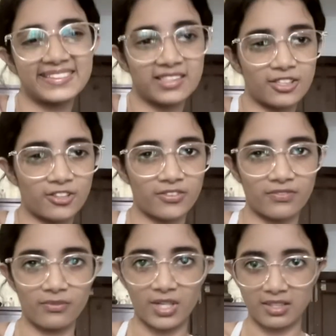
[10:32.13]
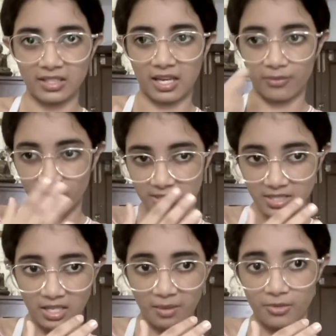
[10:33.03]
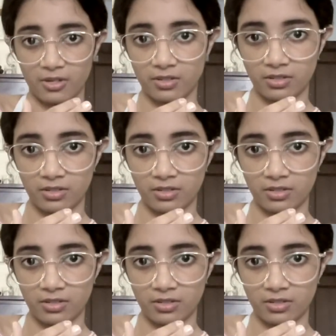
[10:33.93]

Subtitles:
Oh wait, where's the camera?